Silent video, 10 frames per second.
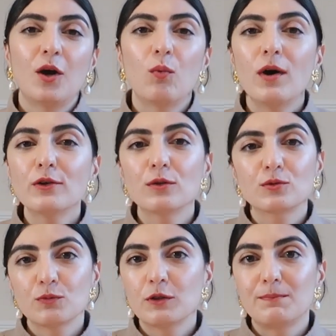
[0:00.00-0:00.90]
One
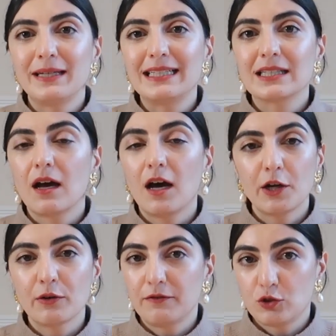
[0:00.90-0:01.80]
option would be to
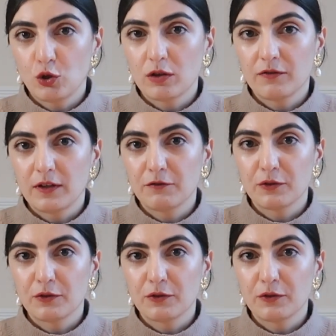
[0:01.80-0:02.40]
hire a photographer